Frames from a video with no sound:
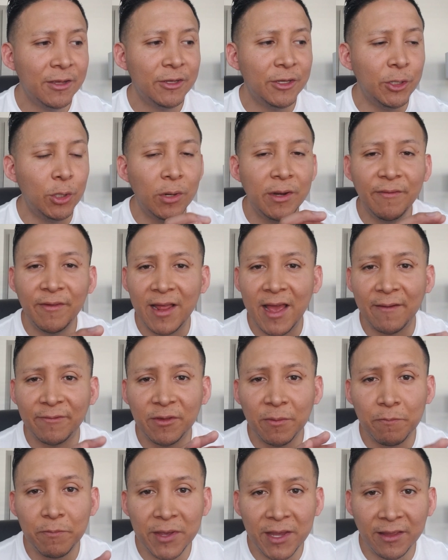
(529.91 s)
You don't even have
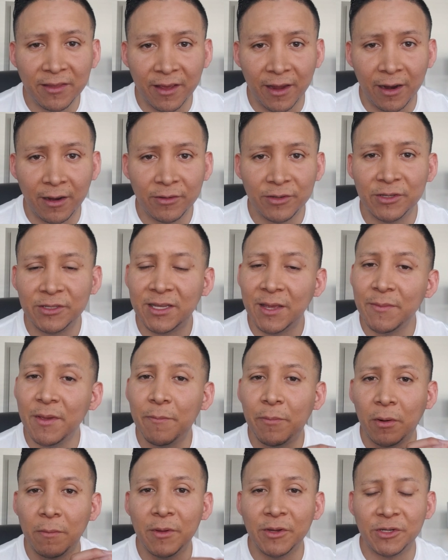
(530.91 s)
to be there. Just give me
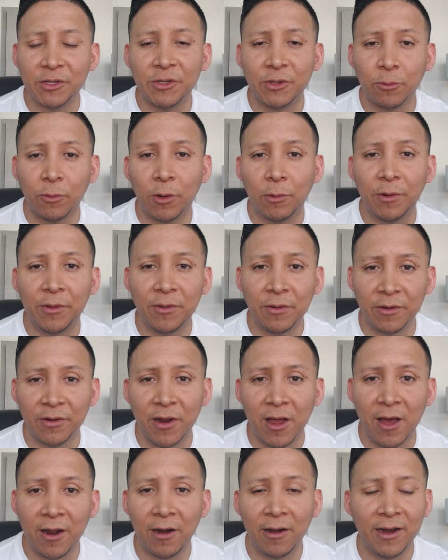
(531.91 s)
permission to work with your
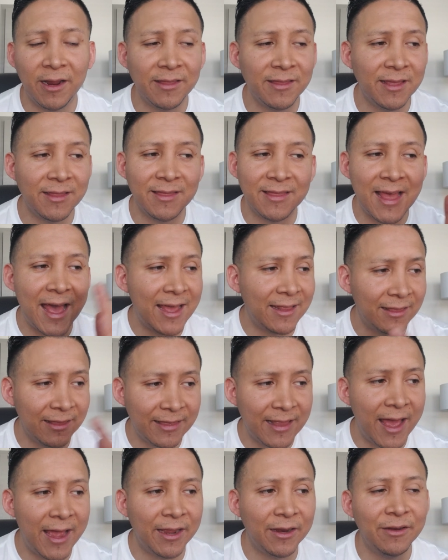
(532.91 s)
daughter. And then that
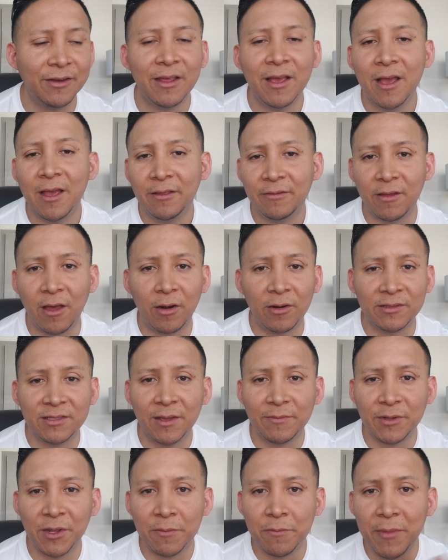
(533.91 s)
night, daughter
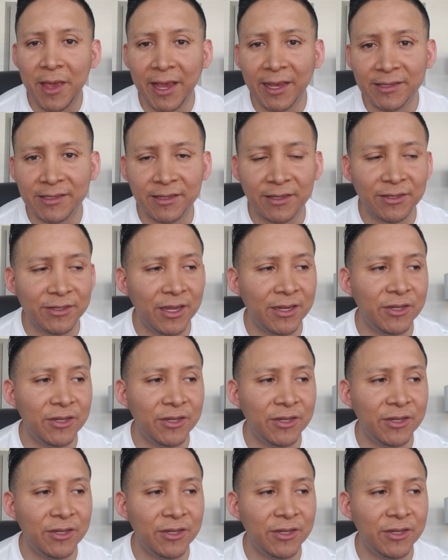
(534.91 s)
slept amazing.